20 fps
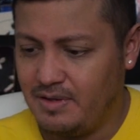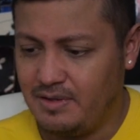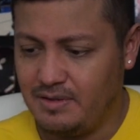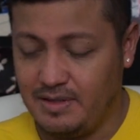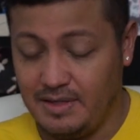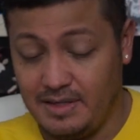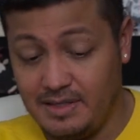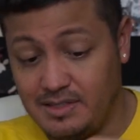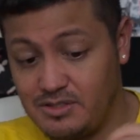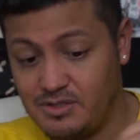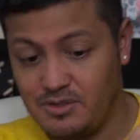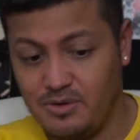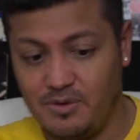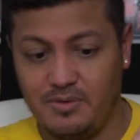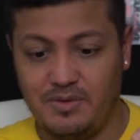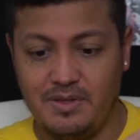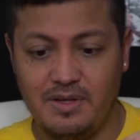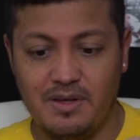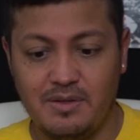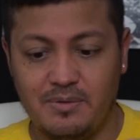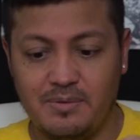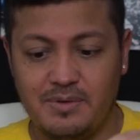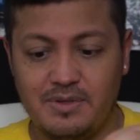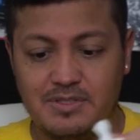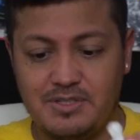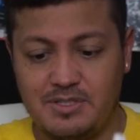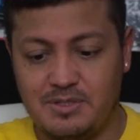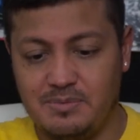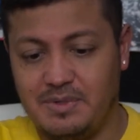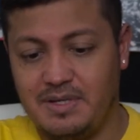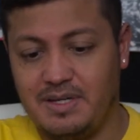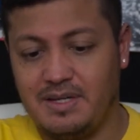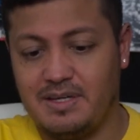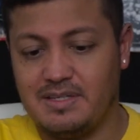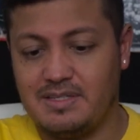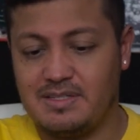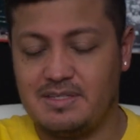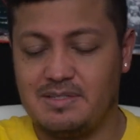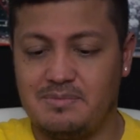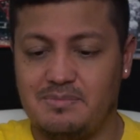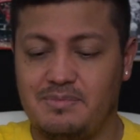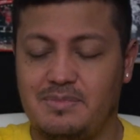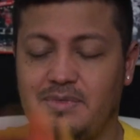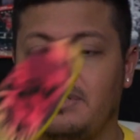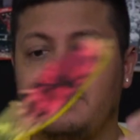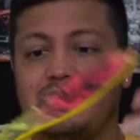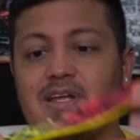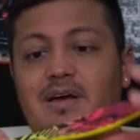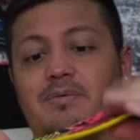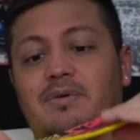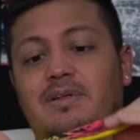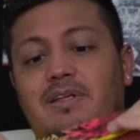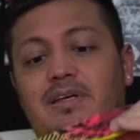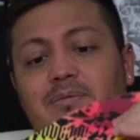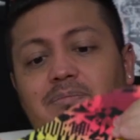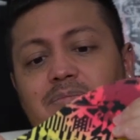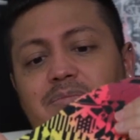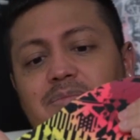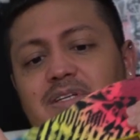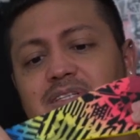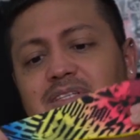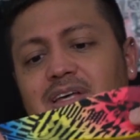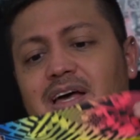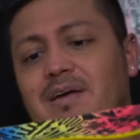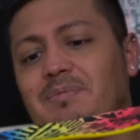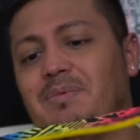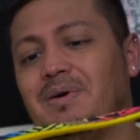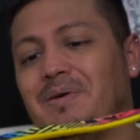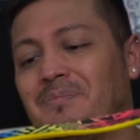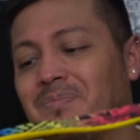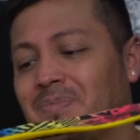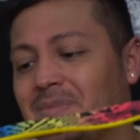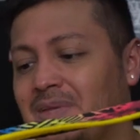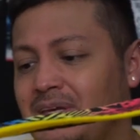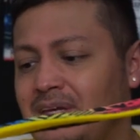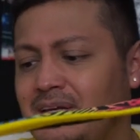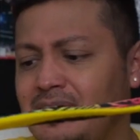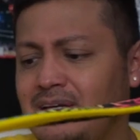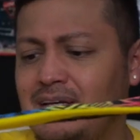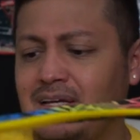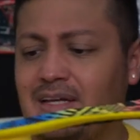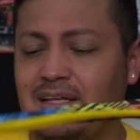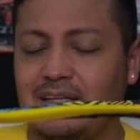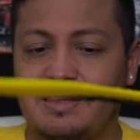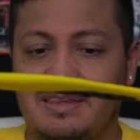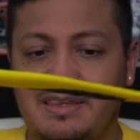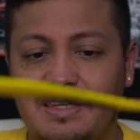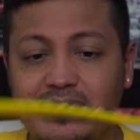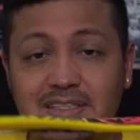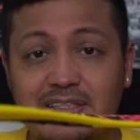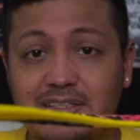the insole of the other ones just because there's not really design, but this